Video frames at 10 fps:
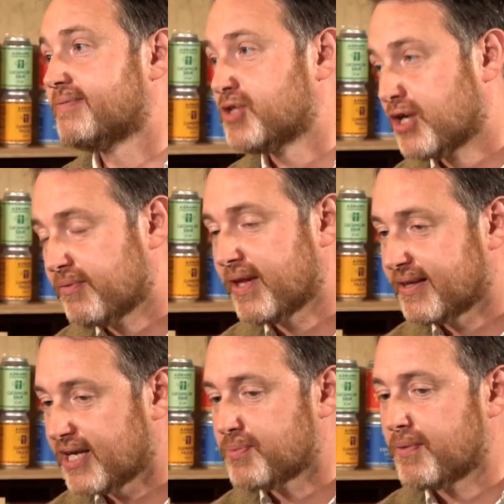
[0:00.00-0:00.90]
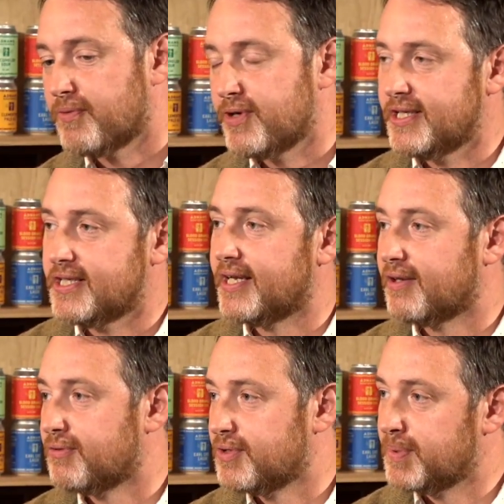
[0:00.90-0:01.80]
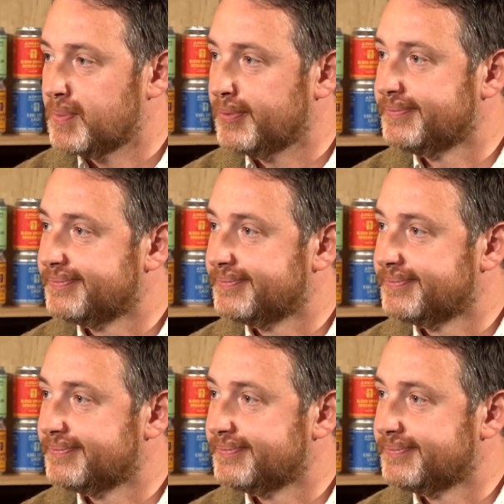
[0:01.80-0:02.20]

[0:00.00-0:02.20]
So that's what we really need to get through to people.